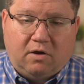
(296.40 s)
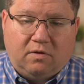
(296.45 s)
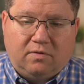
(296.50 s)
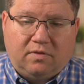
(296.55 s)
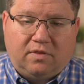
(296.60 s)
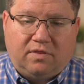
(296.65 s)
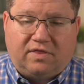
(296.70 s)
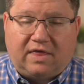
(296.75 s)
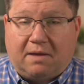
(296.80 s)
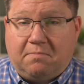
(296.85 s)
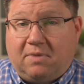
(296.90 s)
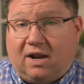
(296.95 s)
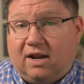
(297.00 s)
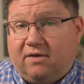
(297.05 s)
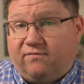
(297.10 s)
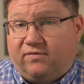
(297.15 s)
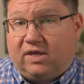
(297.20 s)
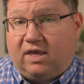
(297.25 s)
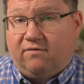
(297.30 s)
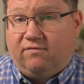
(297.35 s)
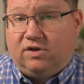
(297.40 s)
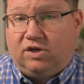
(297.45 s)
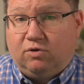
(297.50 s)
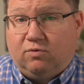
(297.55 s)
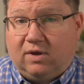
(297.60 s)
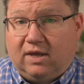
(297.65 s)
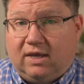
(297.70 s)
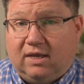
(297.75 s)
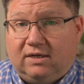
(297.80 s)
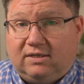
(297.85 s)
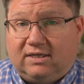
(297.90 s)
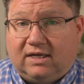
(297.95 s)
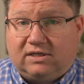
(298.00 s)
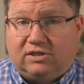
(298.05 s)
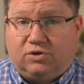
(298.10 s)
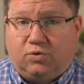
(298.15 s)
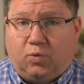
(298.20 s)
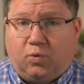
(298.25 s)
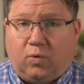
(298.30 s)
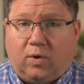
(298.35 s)
that might have given you a hint as
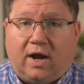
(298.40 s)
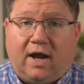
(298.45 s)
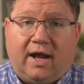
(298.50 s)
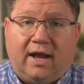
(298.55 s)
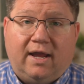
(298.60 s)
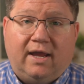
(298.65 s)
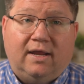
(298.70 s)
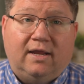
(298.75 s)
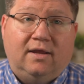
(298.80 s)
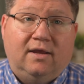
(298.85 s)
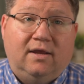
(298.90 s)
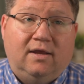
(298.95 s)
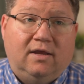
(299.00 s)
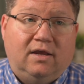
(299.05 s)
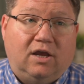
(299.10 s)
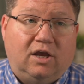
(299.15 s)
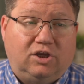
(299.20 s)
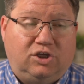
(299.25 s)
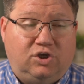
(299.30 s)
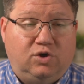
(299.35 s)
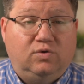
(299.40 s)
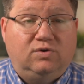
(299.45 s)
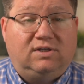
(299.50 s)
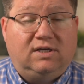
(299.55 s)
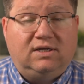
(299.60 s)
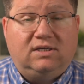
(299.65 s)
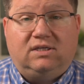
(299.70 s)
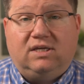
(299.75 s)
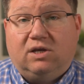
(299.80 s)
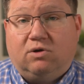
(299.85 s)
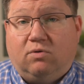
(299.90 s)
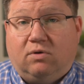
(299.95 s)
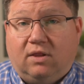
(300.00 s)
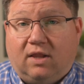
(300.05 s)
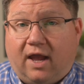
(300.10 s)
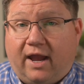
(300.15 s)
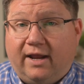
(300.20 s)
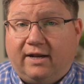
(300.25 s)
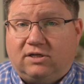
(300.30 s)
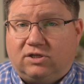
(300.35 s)
to why using
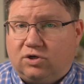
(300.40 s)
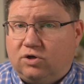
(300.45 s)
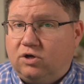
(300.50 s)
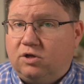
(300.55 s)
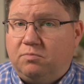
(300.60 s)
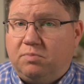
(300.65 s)
SQLite could be